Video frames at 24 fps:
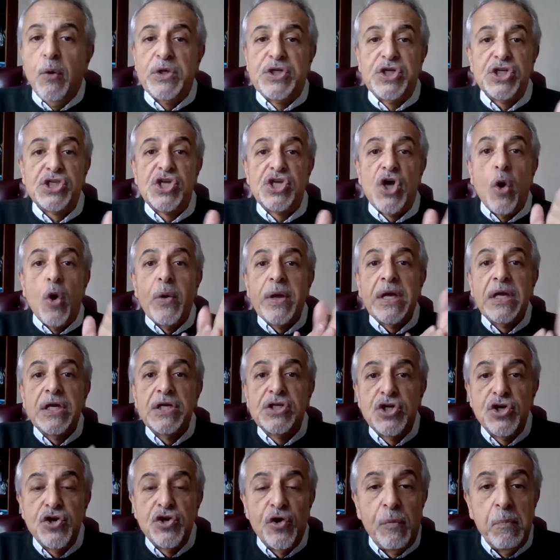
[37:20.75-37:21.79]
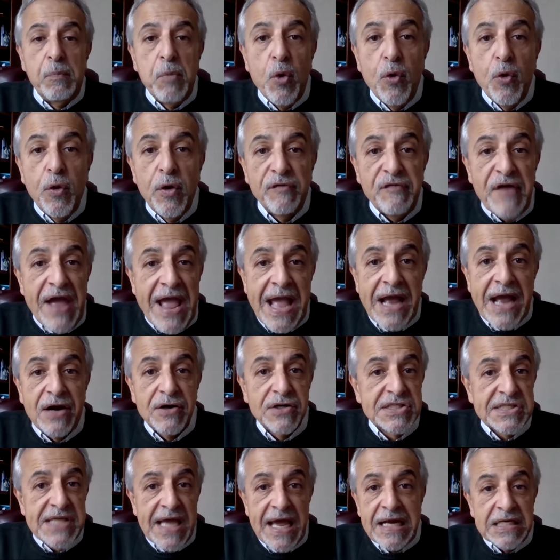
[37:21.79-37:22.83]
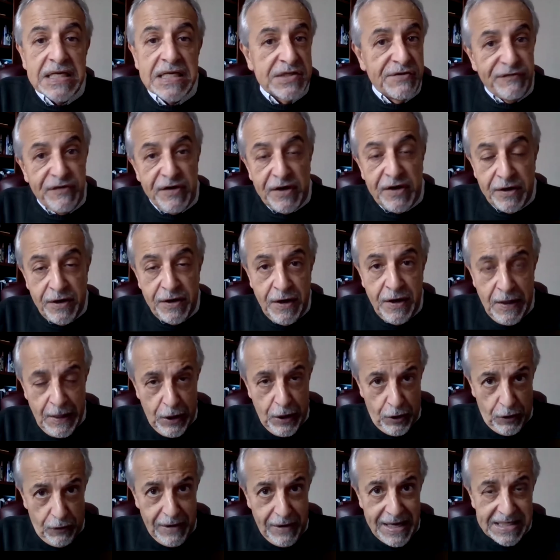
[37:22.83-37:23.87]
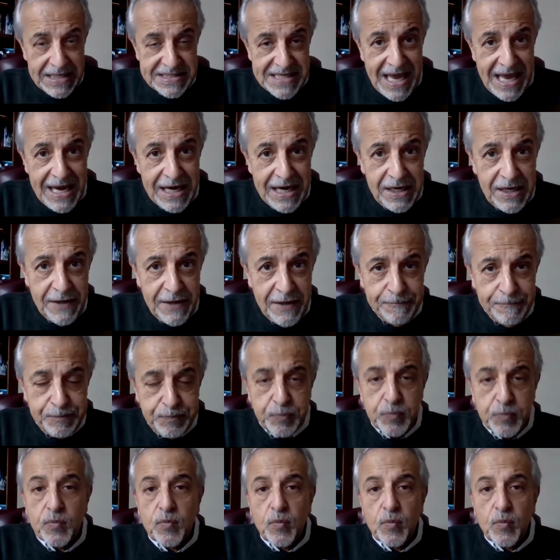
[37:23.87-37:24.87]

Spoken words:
which is going into your mood of anger, sadness, fear, or anxiety.